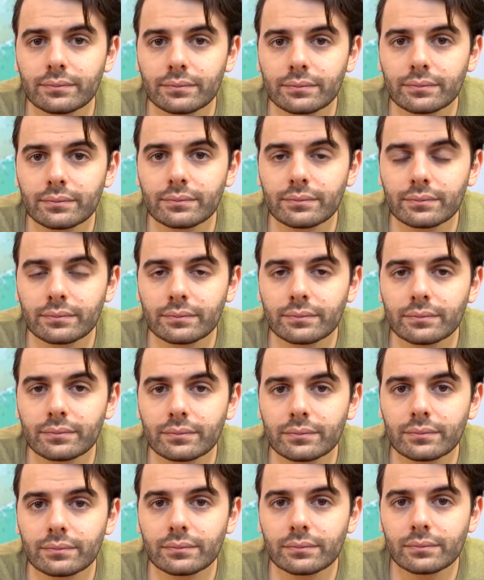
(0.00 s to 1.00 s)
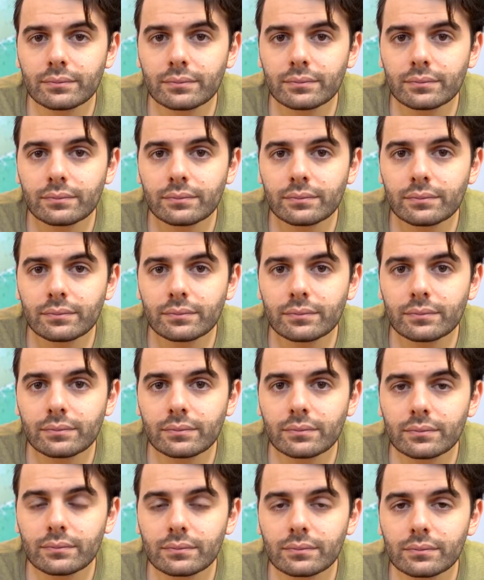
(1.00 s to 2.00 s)

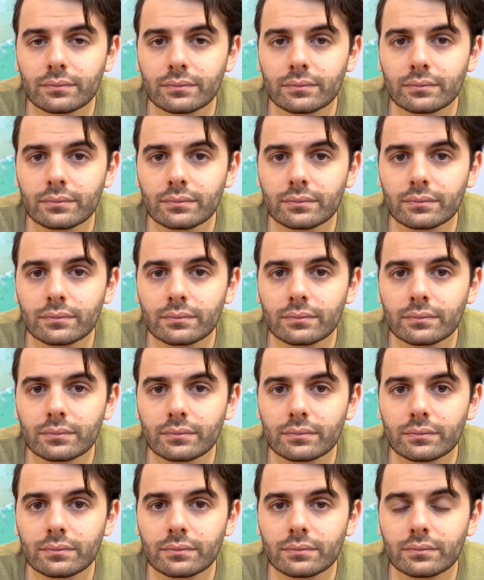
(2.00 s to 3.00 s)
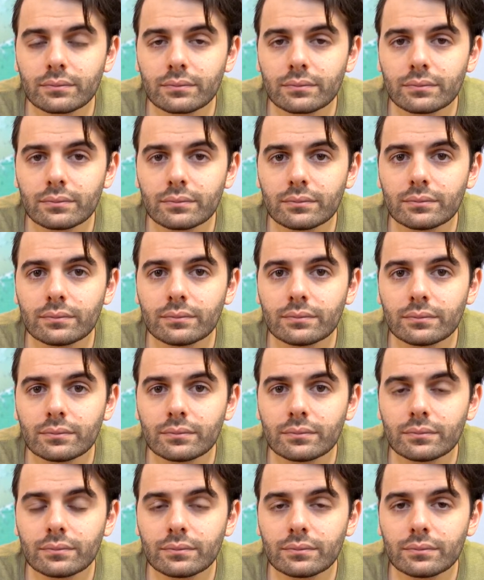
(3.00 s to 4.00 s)

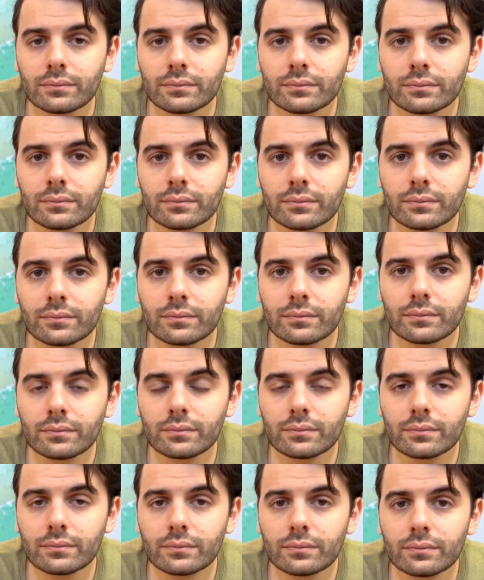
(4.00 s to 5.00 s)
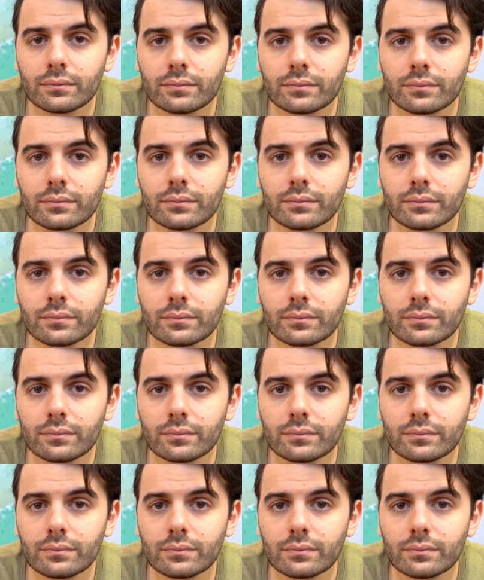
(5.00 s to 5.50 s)
(not speaking)